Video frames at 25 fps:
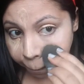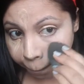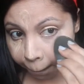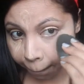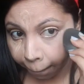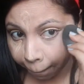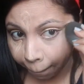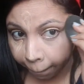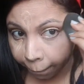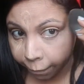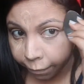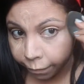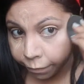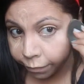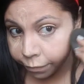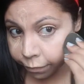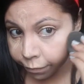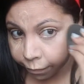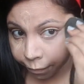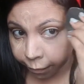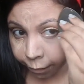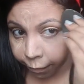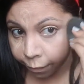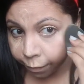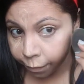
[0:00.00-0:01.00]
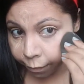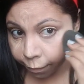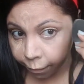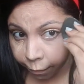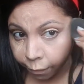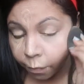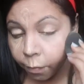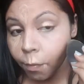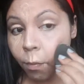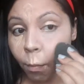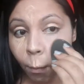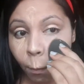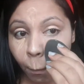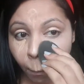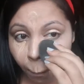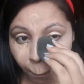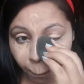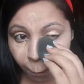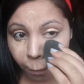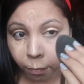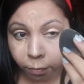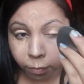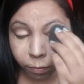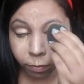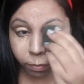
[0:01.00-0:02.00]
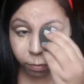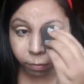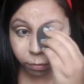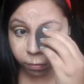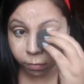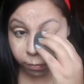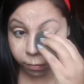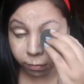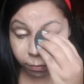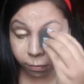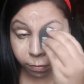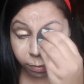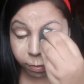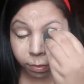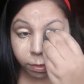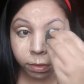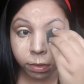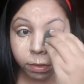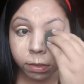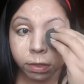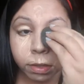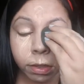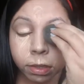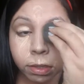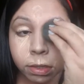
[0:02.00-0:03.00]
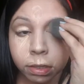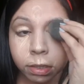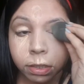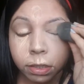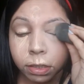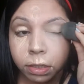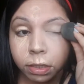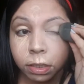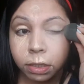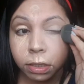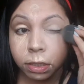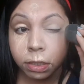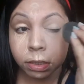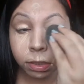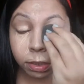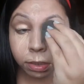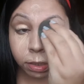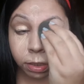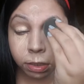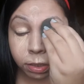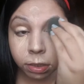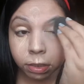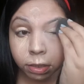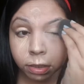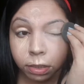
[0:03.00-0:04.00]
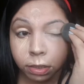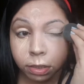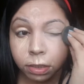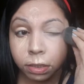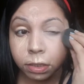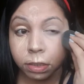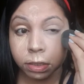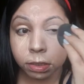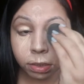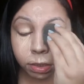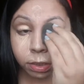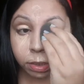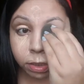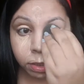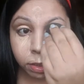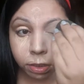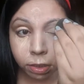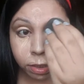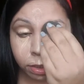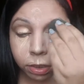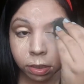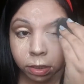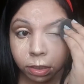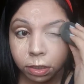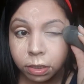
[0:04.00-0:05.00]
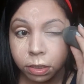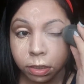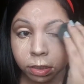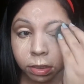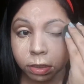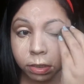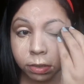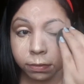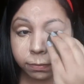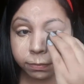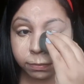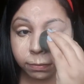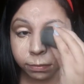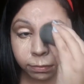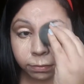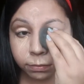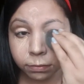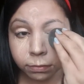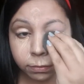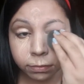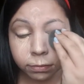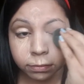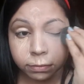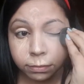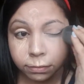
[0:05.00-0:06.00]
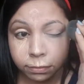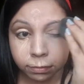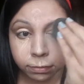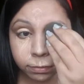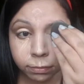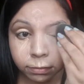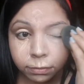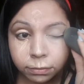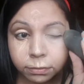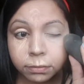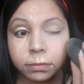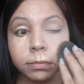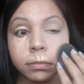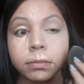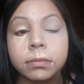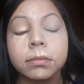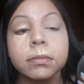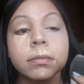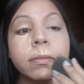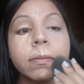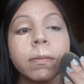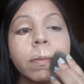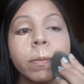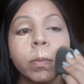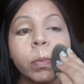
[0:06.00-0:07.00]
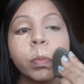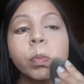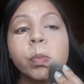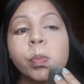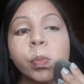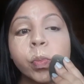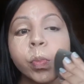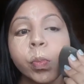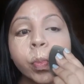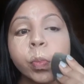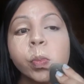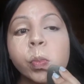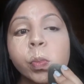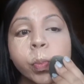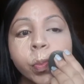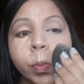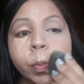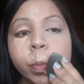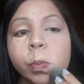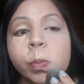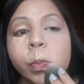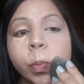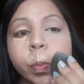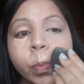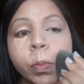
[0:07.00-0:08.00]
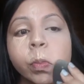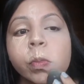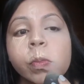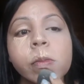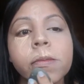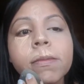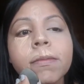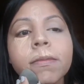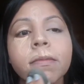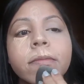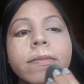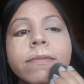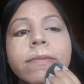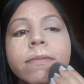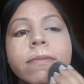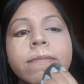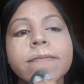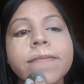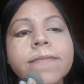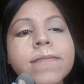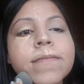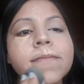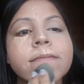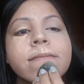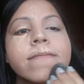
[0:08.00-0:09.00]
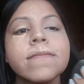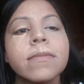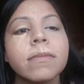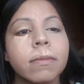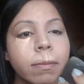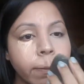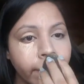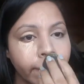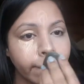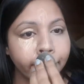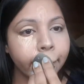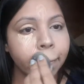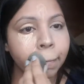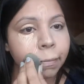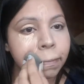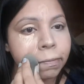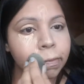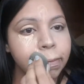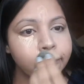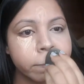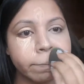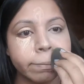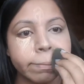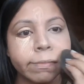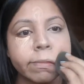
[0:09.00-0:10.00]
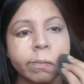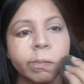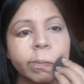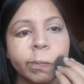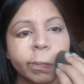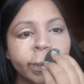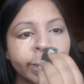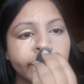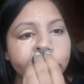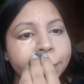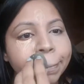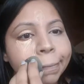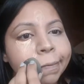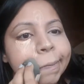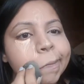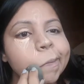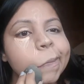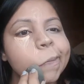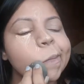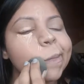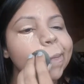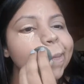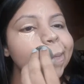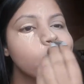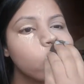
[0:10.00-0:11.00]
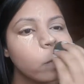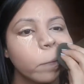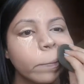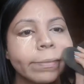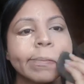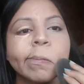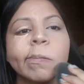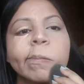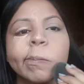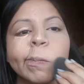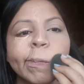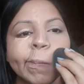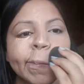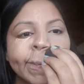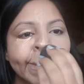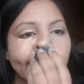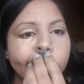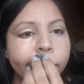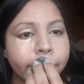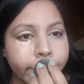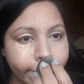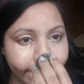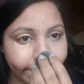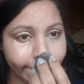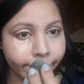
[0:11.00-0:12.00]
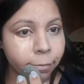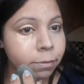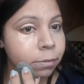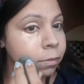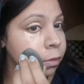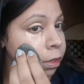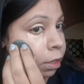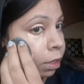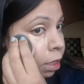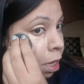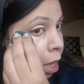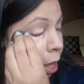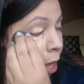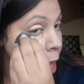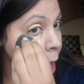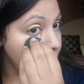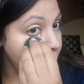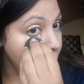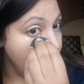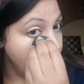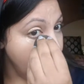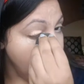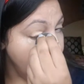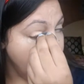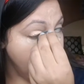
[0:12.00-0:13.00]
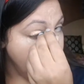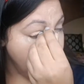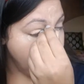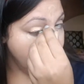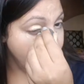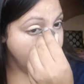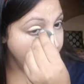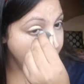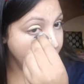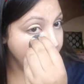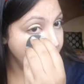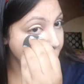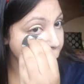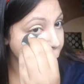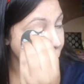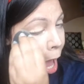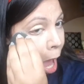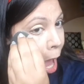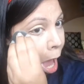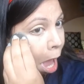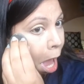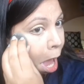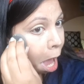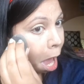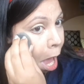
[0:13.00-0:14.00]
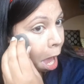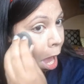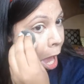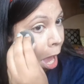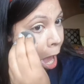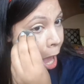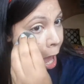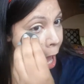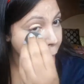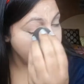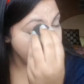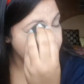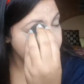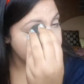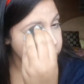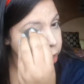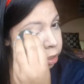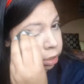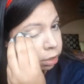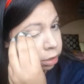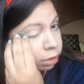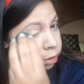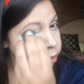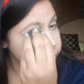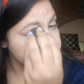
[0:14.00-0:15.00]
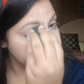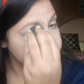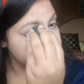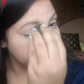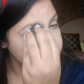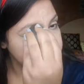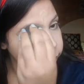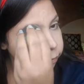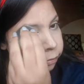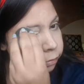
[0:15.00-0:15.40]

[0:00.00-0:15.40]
So I can never emphasize enough on how important blending is, because without that we will have a lot of crease lines and whatnot on our faces, which will not look good, trust me guys.